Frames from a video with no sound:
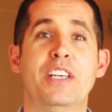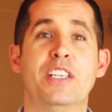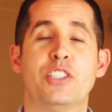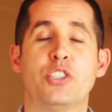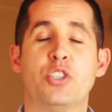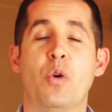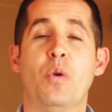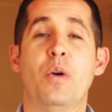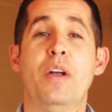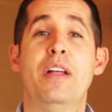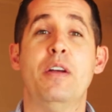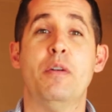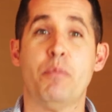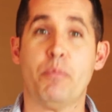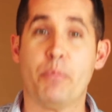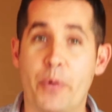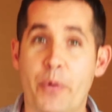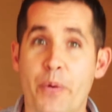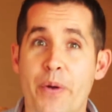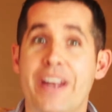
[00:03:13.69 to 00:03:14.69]
So
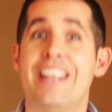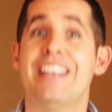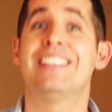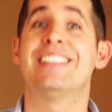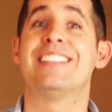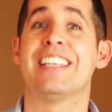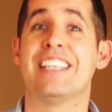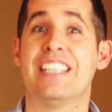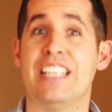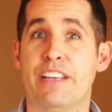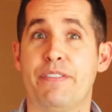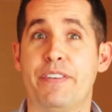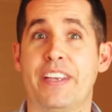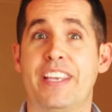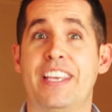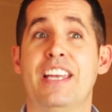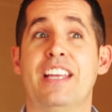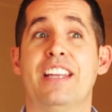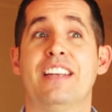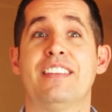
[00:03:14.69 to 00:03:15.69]
pretty
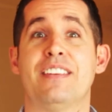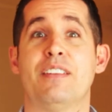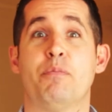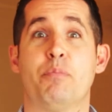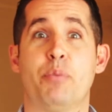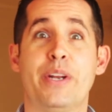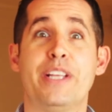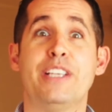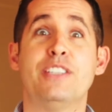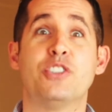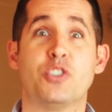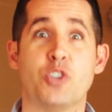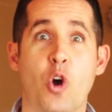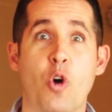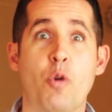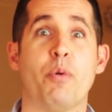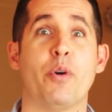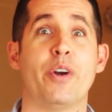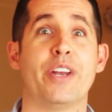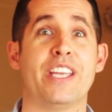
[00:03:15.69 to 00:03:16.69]
significant, pretty
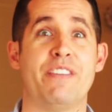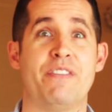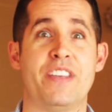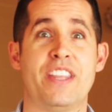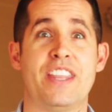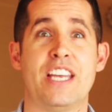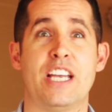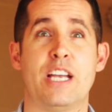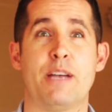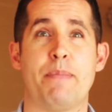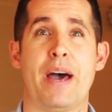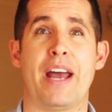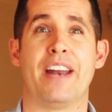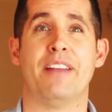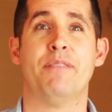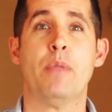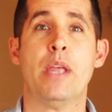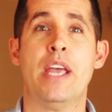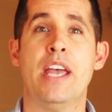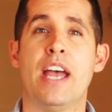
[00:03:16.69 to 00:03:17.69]
sobering if you think about it.